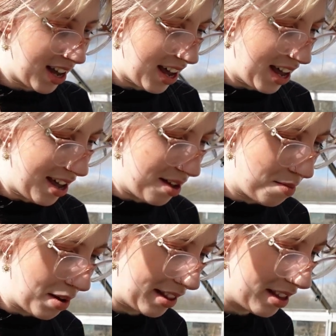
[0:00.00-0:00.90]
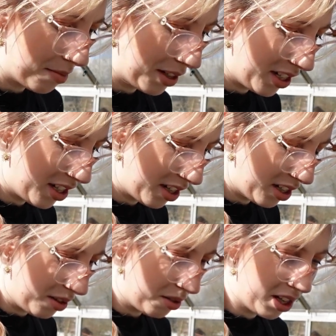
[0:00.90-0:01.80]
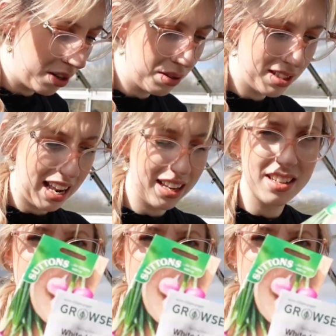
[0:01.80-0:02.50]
and then I'm going to do 2 salad